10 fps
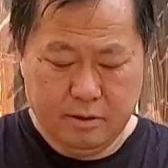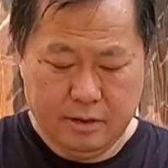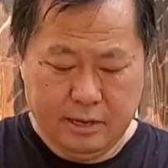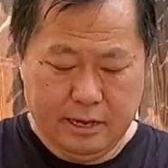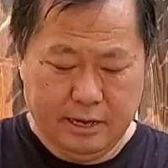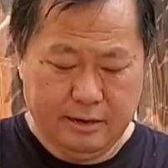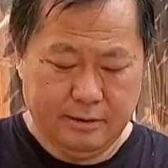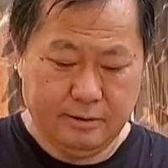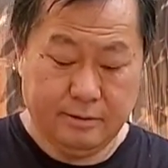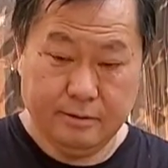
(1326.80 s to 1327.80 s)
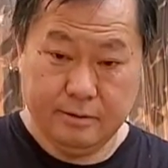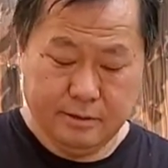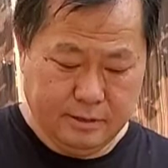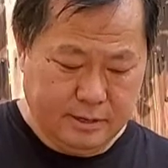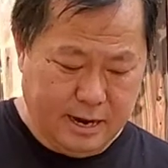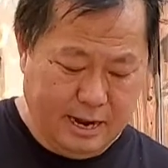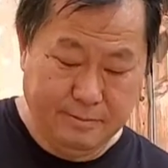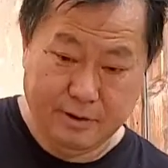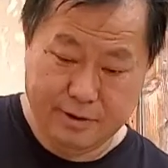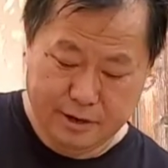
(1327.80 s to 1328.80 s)
and thyme
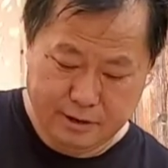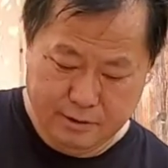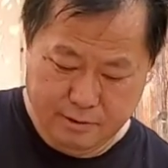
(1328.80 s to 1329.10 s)
and oregano.